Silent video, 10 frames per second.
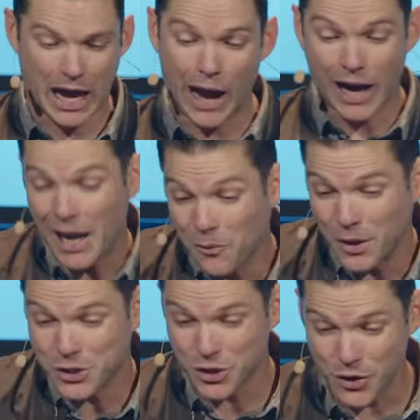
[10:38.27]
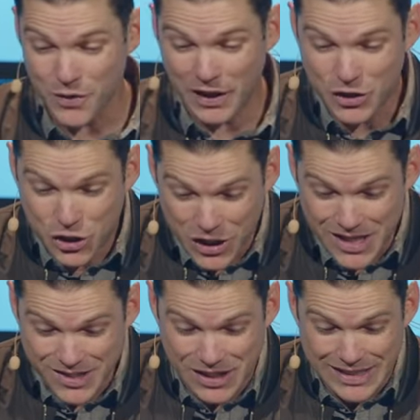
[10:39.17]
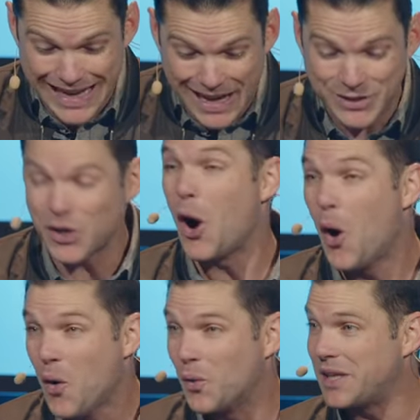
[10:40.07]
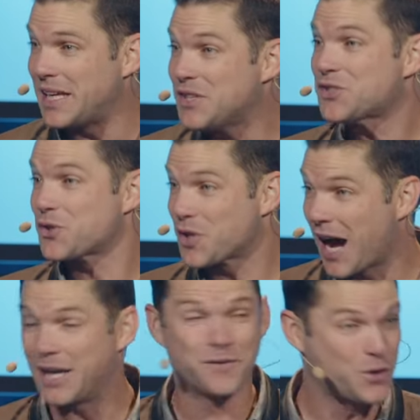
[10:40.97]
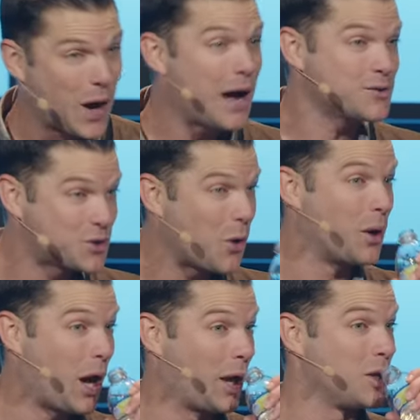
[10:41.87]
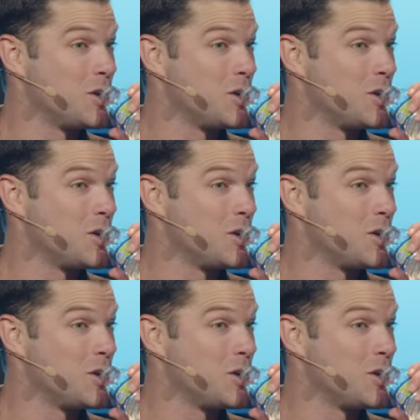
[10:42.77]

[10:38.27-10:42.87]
I, I kind of want to show you that Jesus had his own Easter kind of crowds going on.